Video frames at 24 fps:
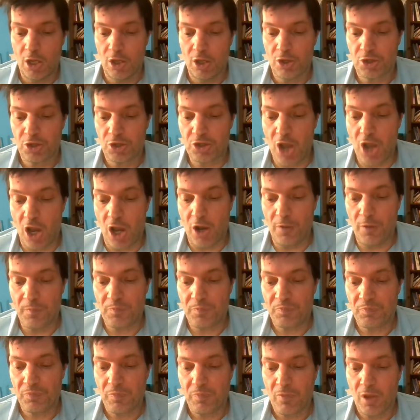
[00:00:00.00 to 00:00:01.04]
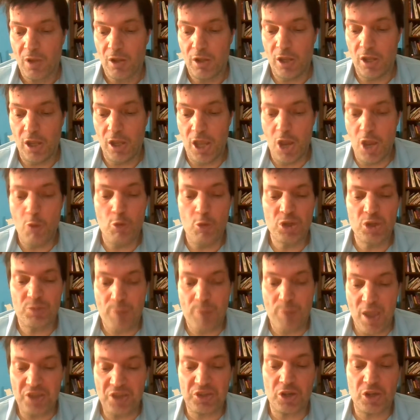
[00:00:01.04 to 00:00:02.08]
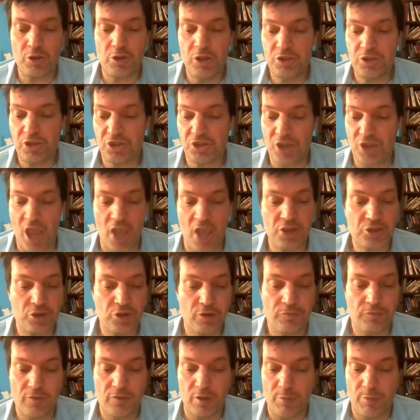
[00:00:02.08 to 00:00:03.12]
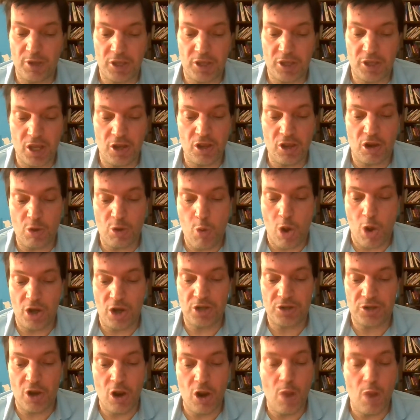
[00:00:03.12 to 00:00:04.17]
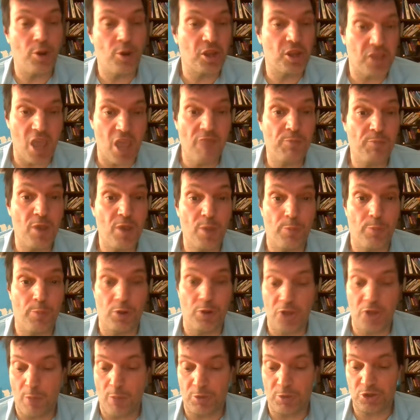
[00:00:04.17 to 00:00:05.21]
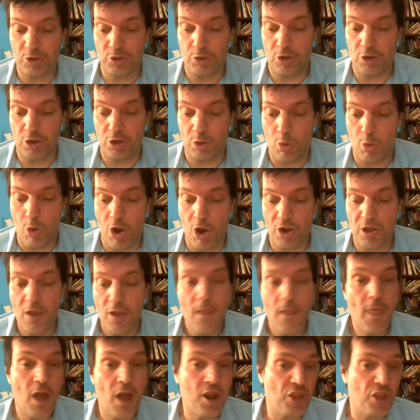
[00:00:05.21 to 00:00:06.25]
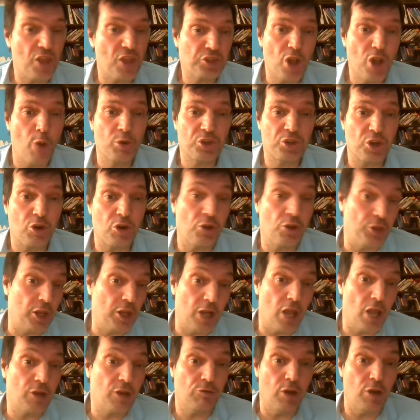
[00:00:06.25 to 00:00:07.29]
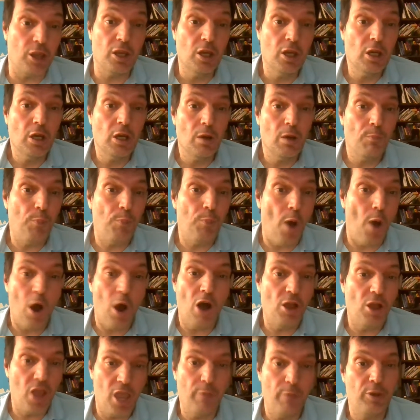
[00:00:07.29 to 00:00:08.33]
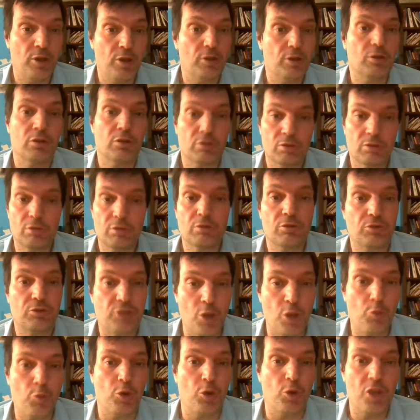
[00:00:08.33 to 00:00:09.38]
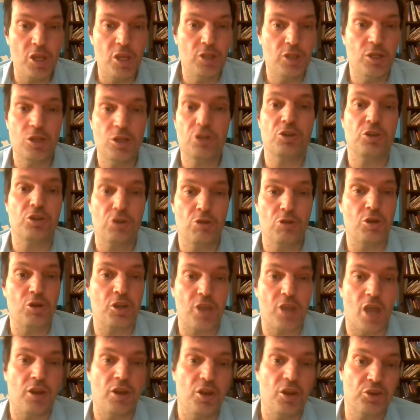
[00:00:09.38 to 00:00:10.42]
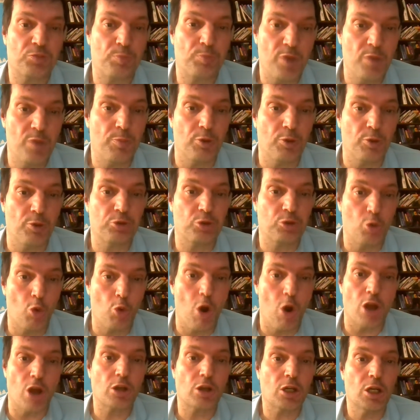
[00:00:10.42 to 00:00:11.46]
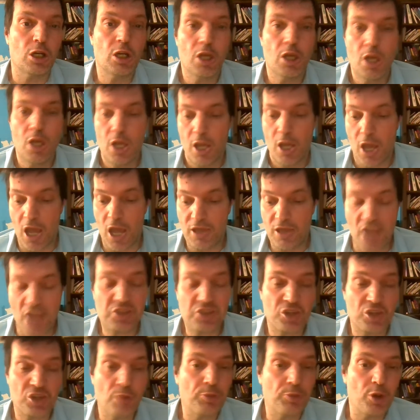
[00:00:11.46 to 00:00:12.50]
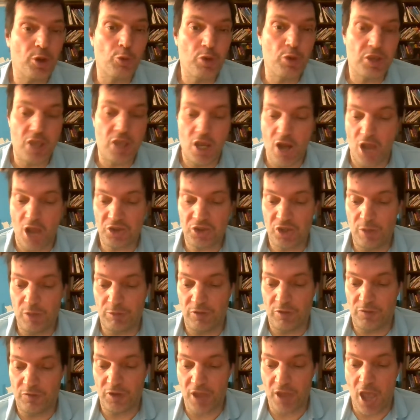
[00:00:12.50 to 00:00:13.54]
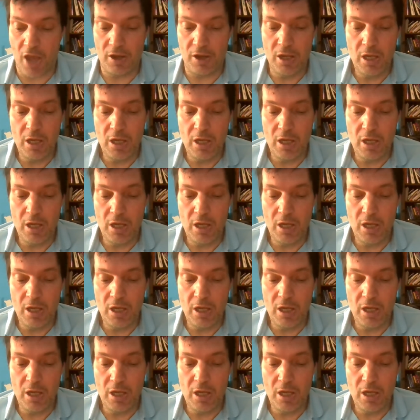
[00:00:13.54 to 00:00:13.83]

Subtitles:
So it was basically disaster from the beginning, according to her, but it gave people an opportunity to work, and that's always a good thing, and I agree. Paul Heyman did what he needed to do to get his people to work, and that's something we cannot seem to forget.